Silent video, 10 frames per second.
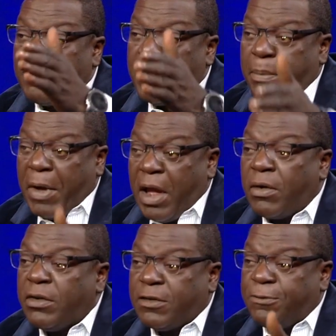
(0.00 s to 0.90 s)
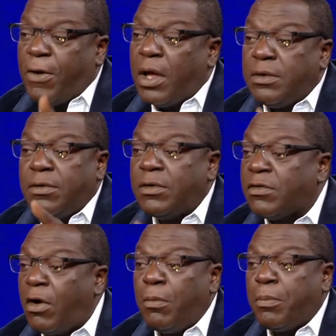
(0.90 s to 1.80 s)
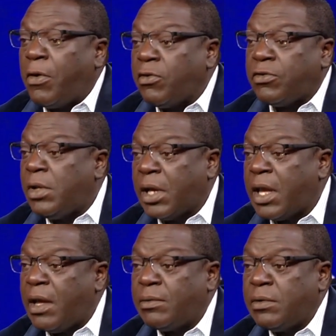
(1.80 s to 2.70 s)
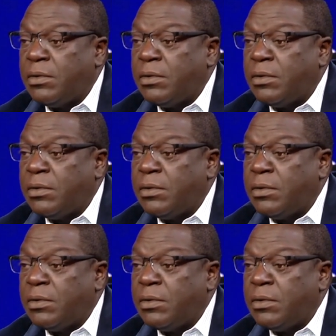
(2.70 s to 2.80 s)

from the parish fund to his own personal account.